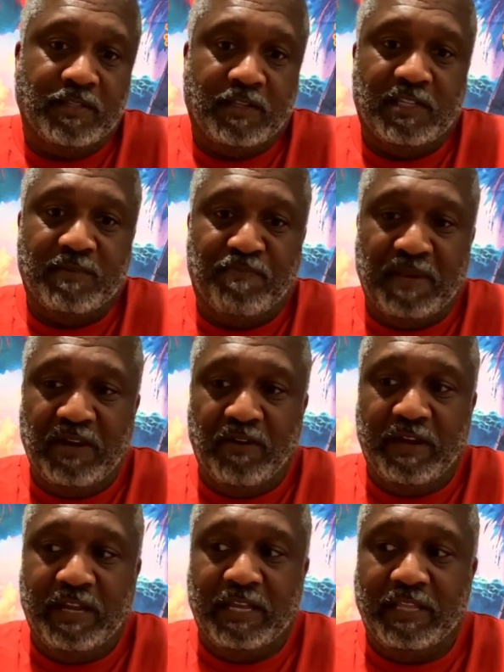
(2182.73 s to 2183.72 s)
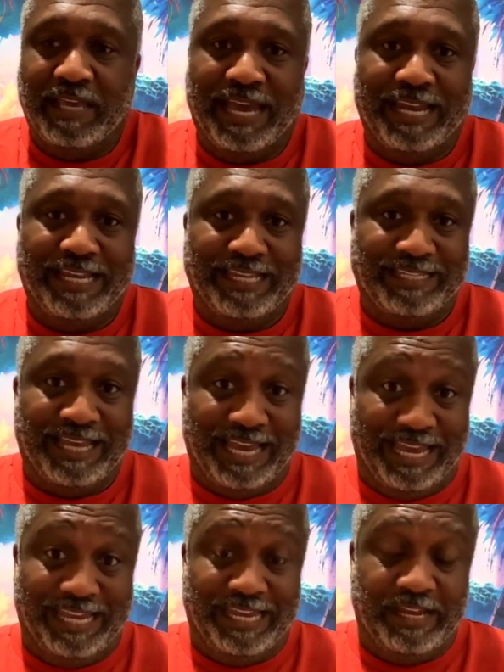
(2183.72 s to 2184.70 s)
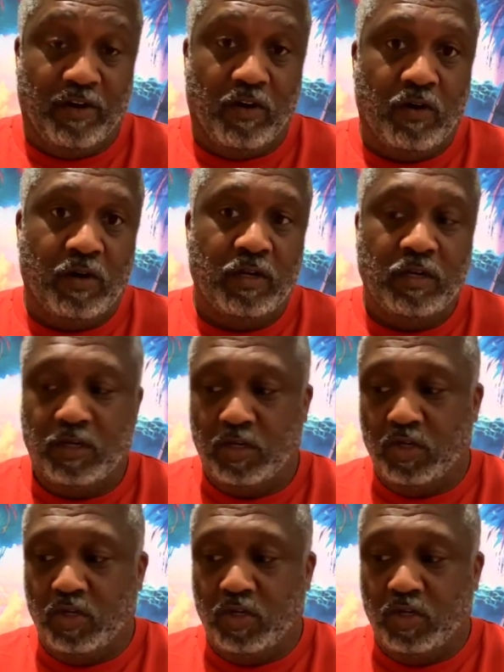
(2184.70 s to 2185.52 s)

Because a spirit that is hanging on